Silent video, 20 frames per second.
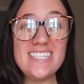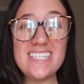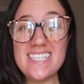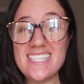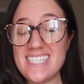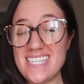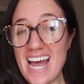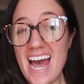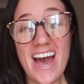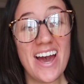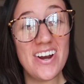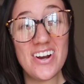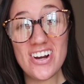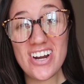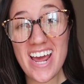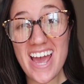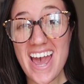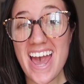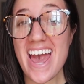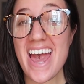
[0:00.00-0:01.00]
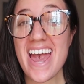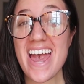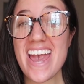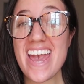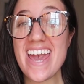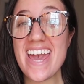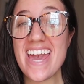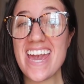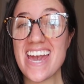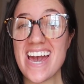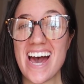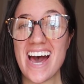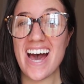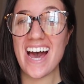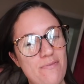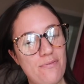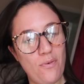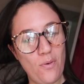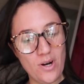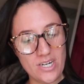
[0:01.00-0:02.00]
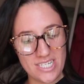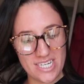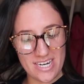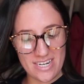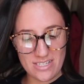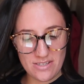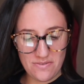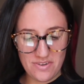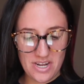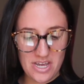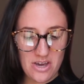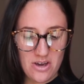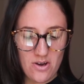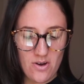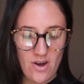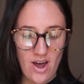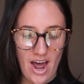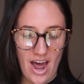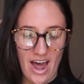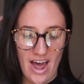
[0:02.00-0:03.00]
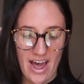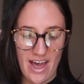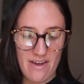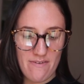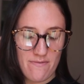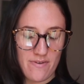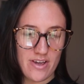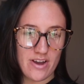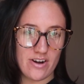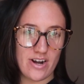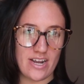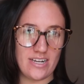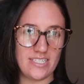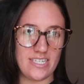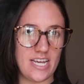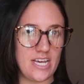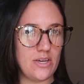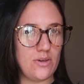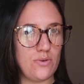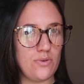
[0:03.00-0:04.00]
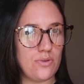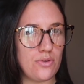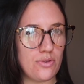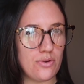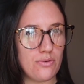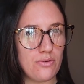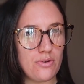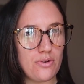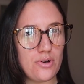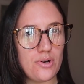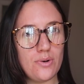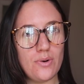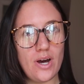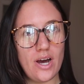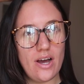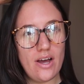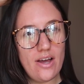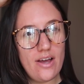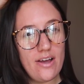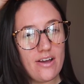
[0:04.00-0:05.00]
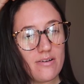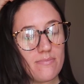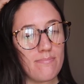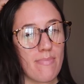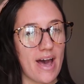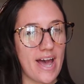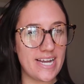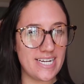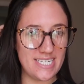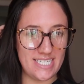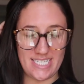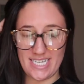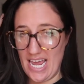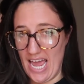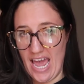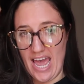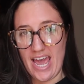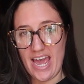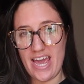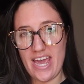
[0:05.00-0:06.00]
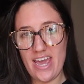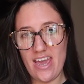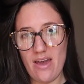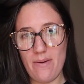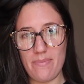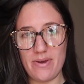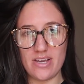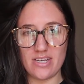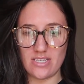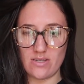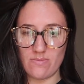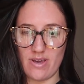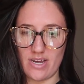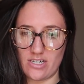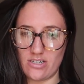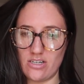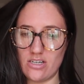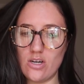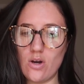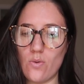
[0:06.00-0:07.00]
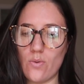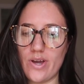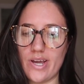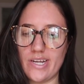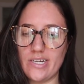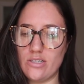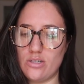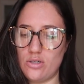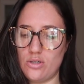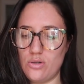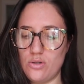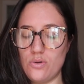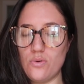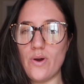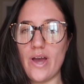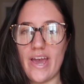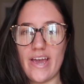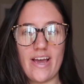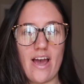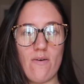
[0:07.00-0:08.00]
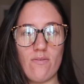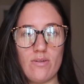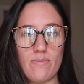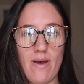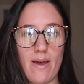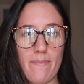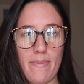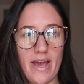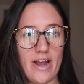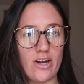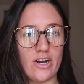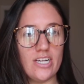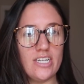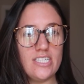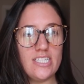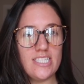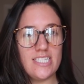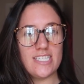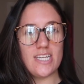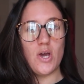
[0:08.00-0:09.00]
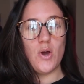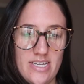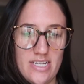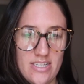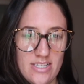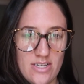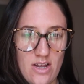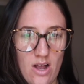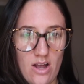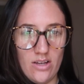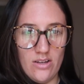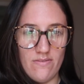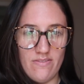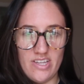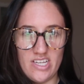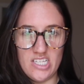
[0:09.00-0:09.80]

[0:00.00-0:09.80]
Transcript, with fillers: Saturday! For today's video, I figured I'd take you through my day because I'm actually going to hang out with my parents. Since all of